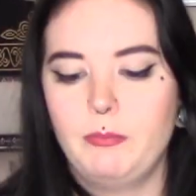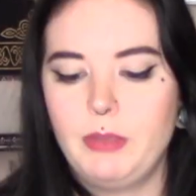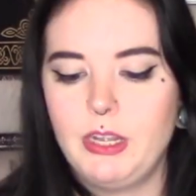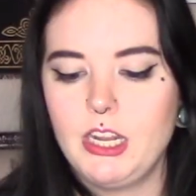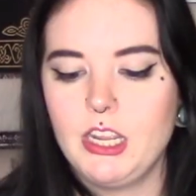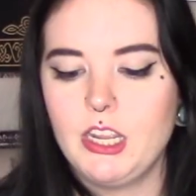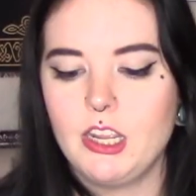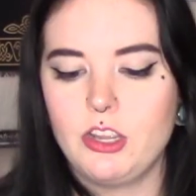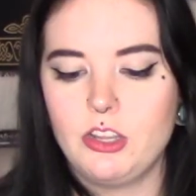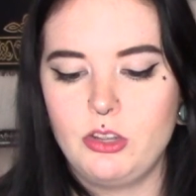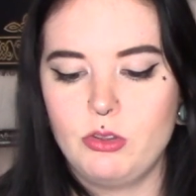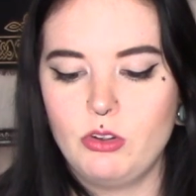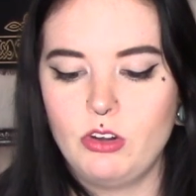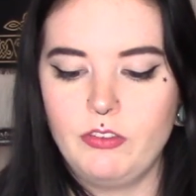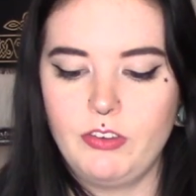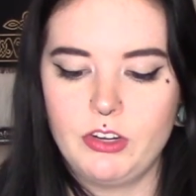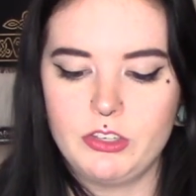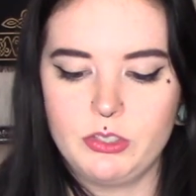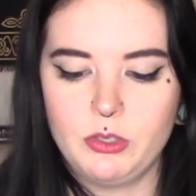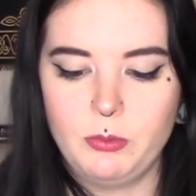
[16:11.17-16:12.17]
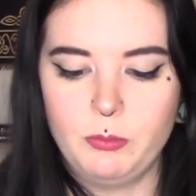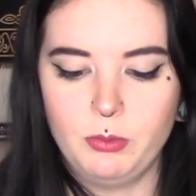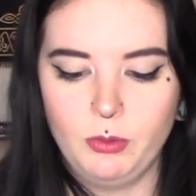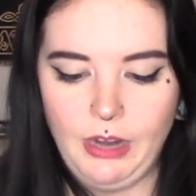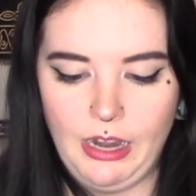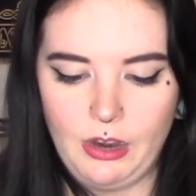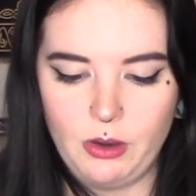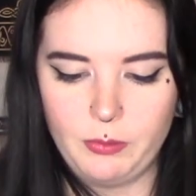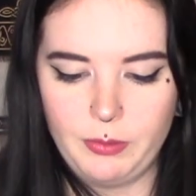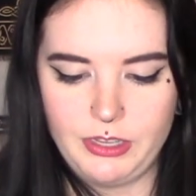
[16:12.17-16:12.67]
Mini Universal
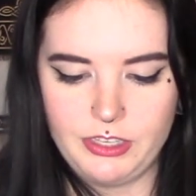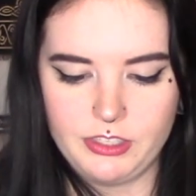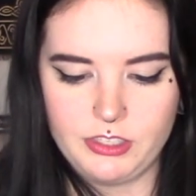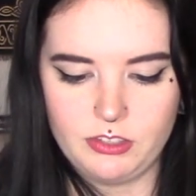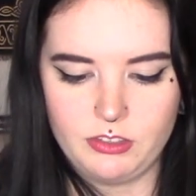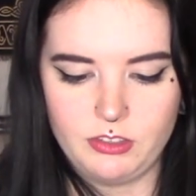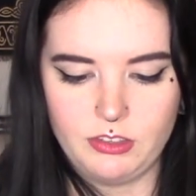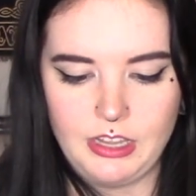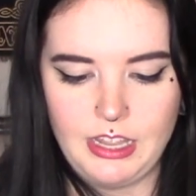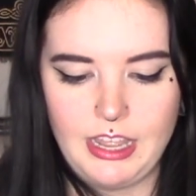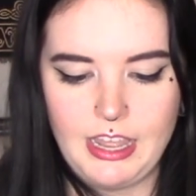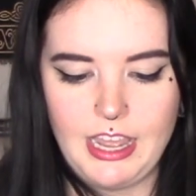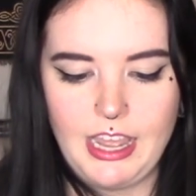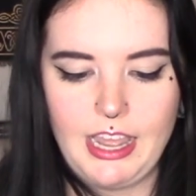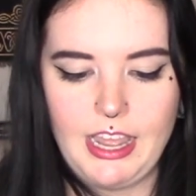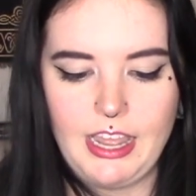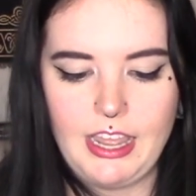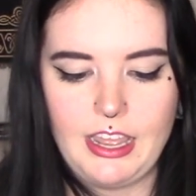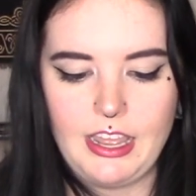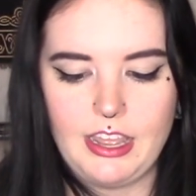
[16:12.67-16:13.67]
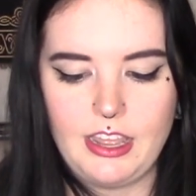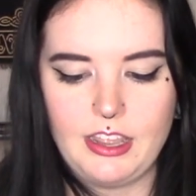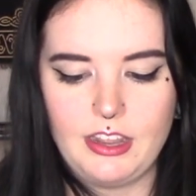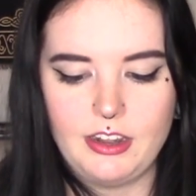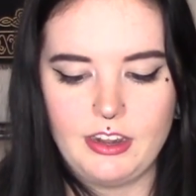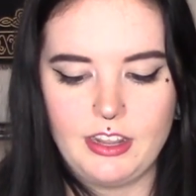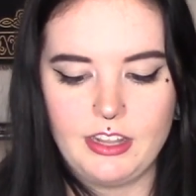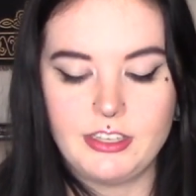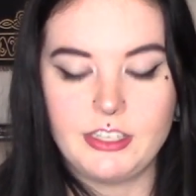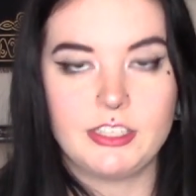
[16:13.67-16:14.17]
Brow Pencil.
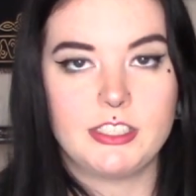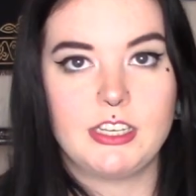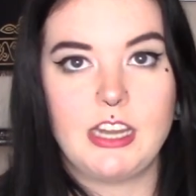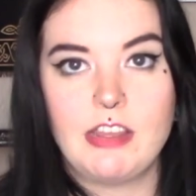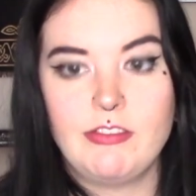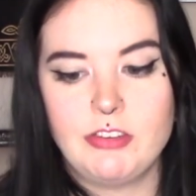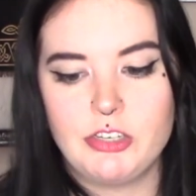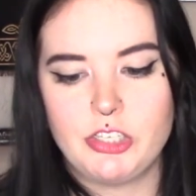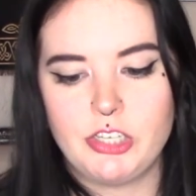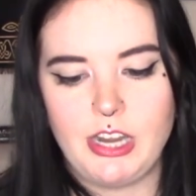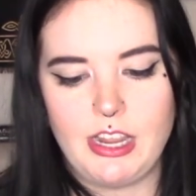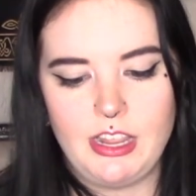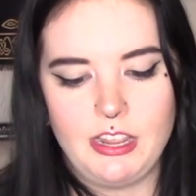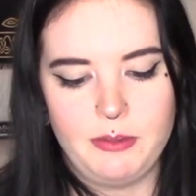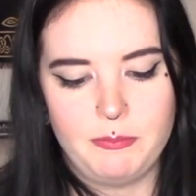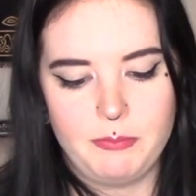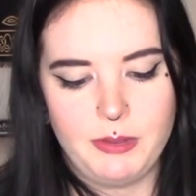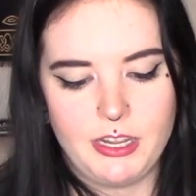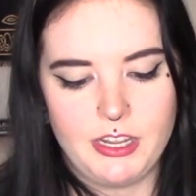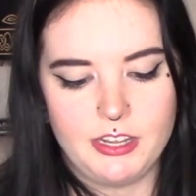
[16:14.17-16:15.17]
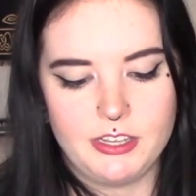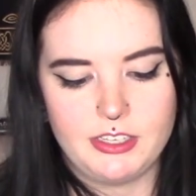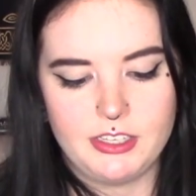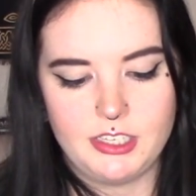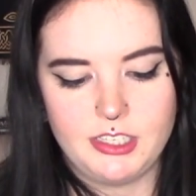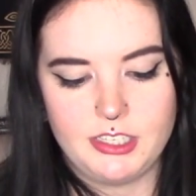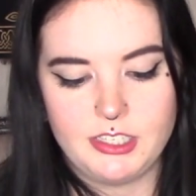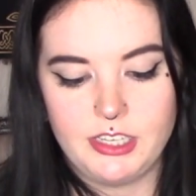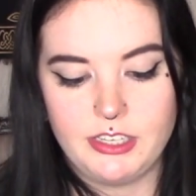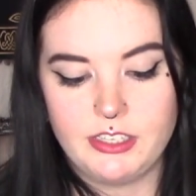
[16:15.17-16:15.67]
And it doesn't have a shade because
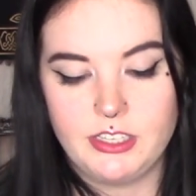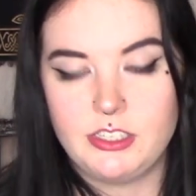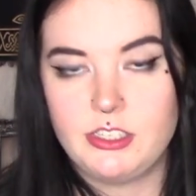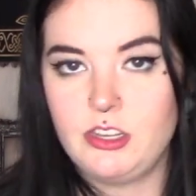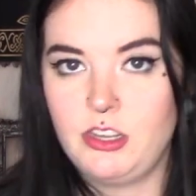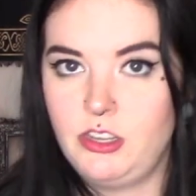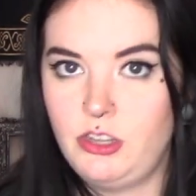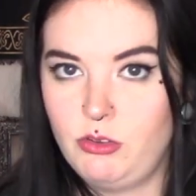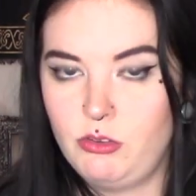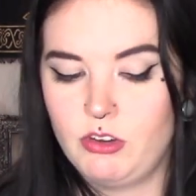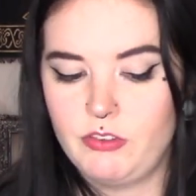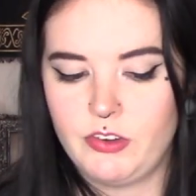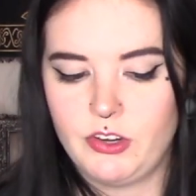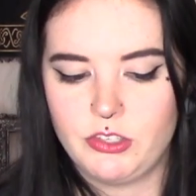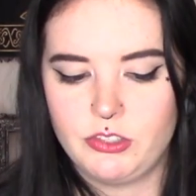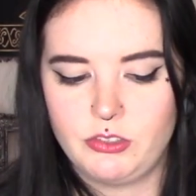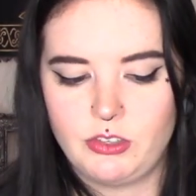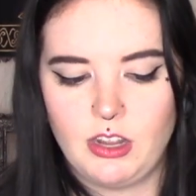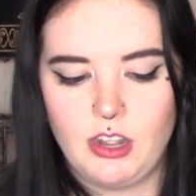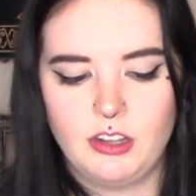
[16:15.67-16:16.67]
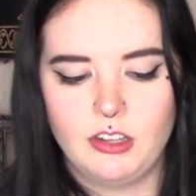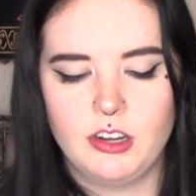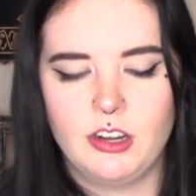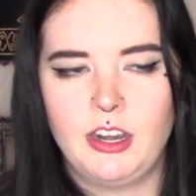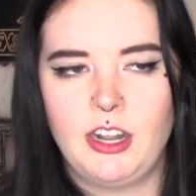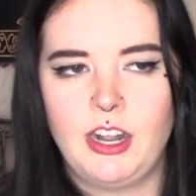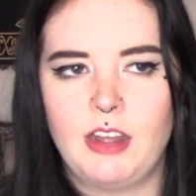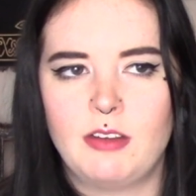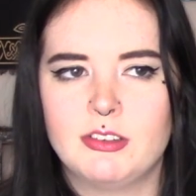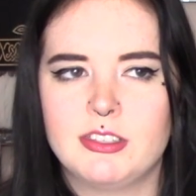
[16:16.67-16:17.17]
it says it's a universal color.
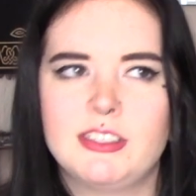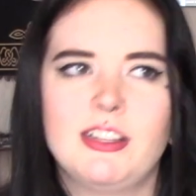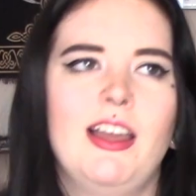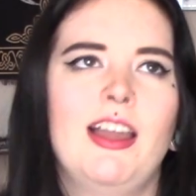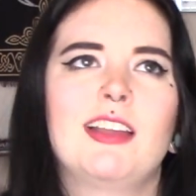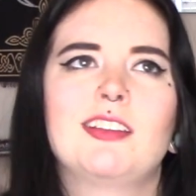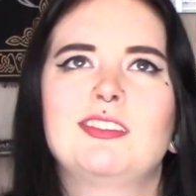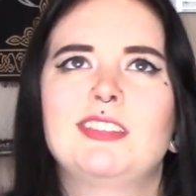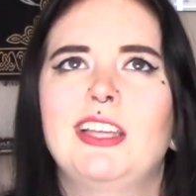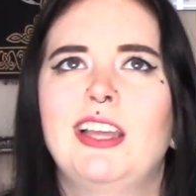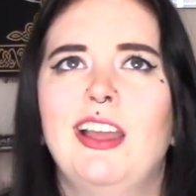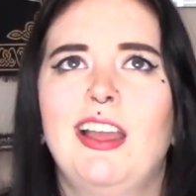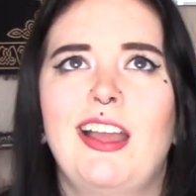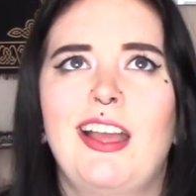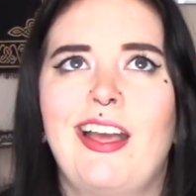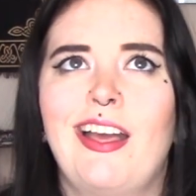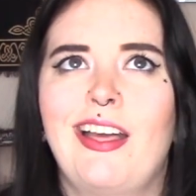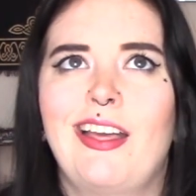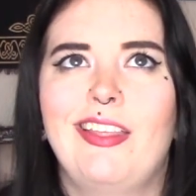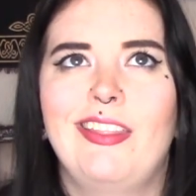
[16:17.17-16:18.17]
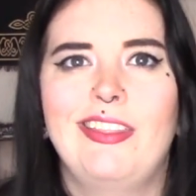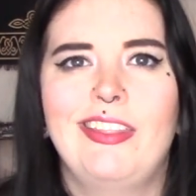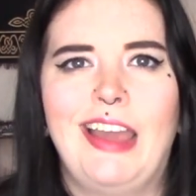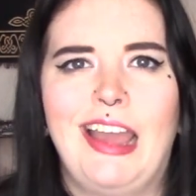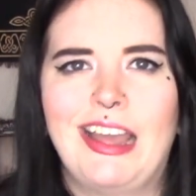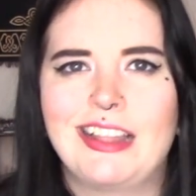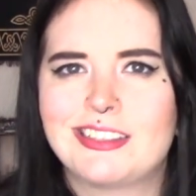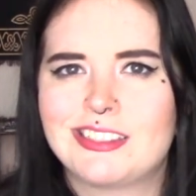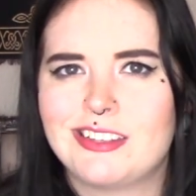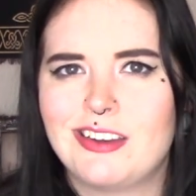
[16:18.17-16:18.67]
And I was like,
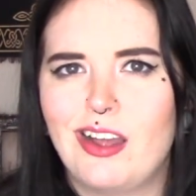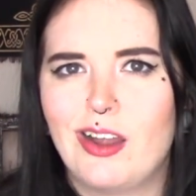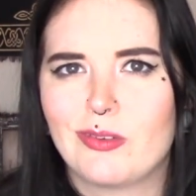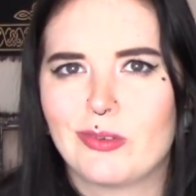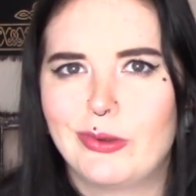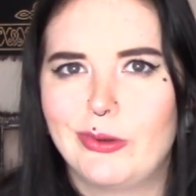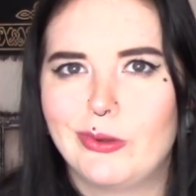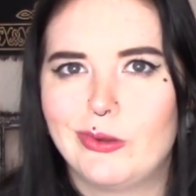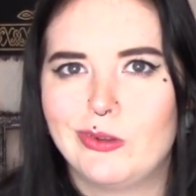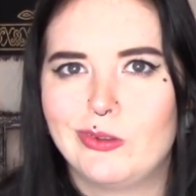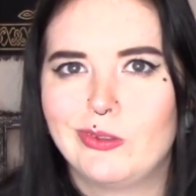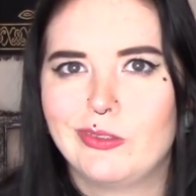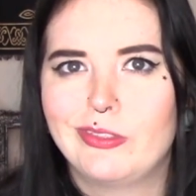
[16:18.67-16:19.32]
that's not real.